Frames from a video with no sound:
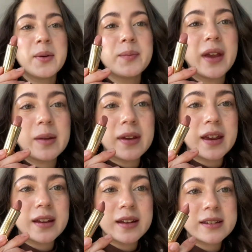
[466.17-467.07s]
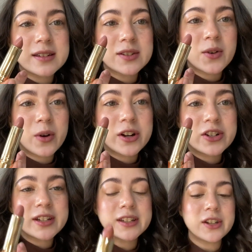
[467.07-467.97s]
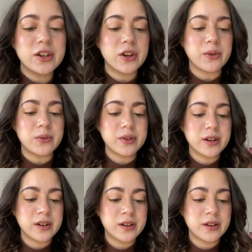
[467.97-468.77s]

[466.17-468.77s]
Baby. It's this gorgeous nude.